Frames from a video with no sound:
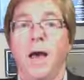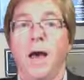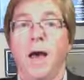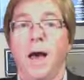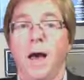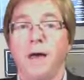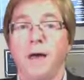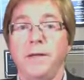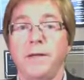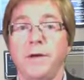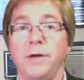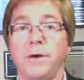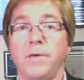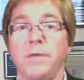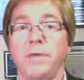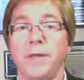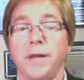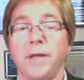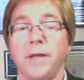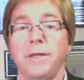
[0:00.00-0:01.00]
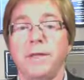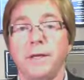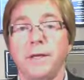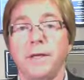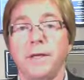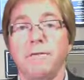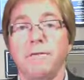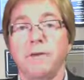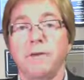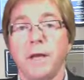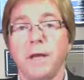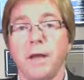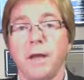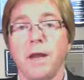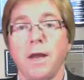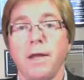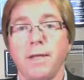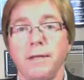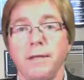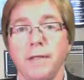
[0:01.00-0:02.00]
I know that at the end of a
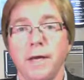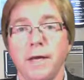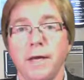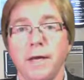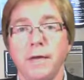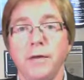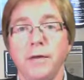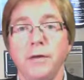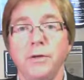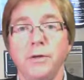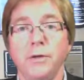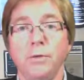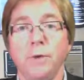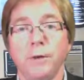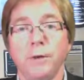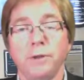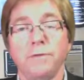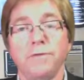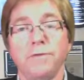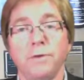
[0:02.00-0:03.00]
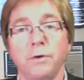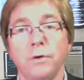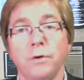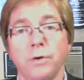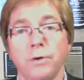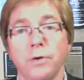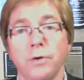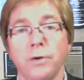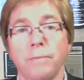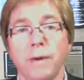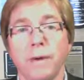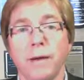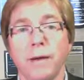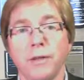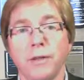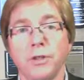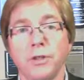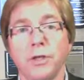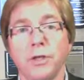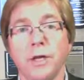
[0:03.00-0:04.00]
chaotic day, you want to feel good about
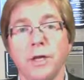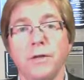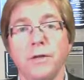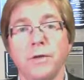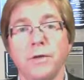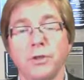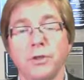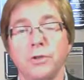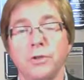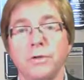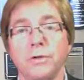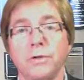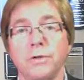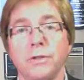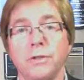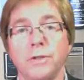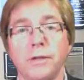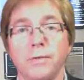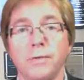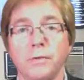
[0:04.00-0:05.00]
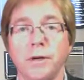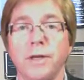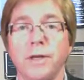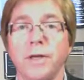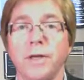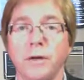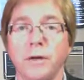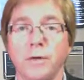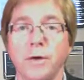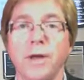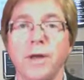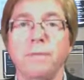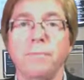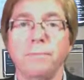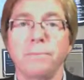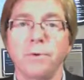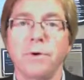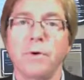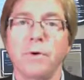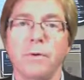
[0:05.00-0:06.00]
educating your students and running a great
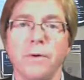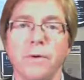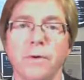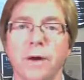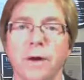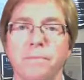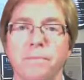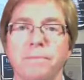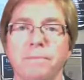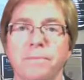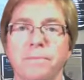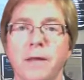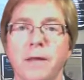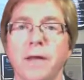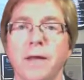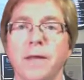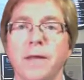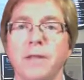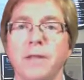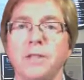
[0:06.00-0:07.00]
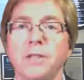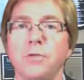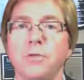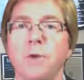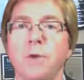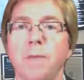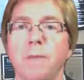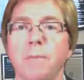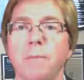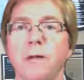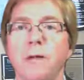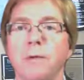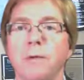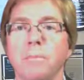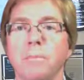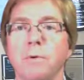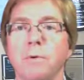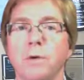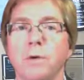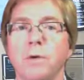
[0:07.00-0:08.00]
program. That's why my
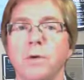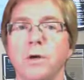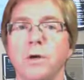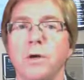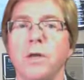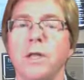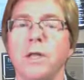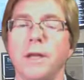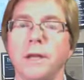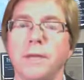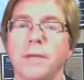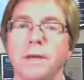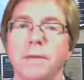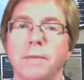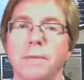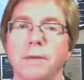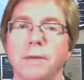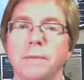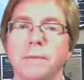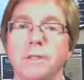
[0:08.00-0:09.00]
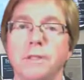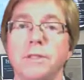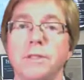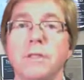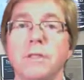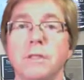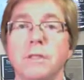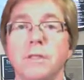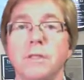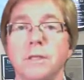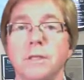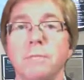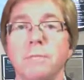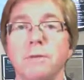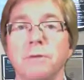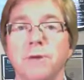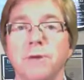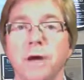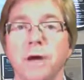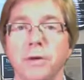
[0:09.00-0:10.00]
#1 goal at Identimetrics is to
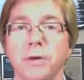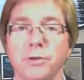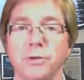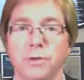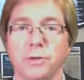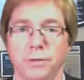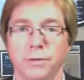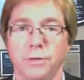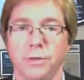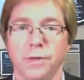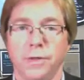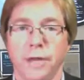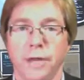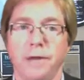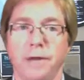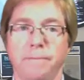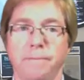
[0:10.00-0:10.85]
simplify your school day.